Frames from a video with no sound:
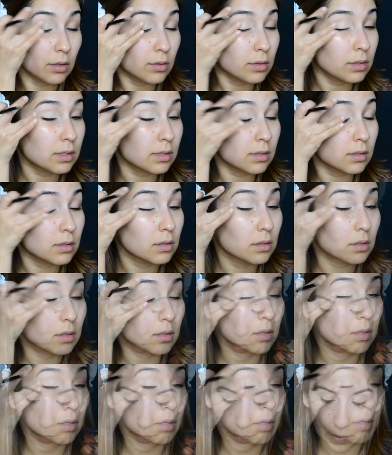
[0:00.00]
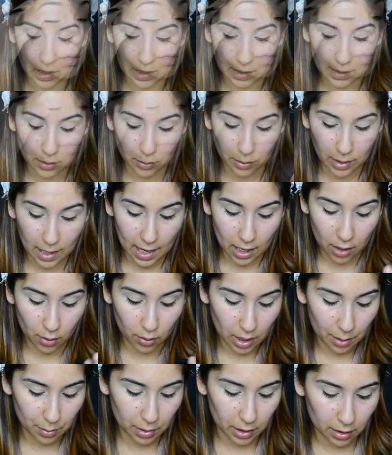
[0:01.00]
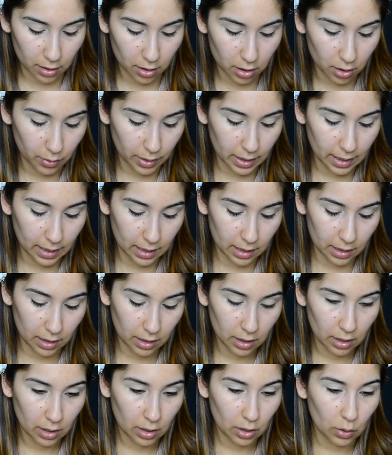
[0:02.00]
brows. Now I'm gonna go in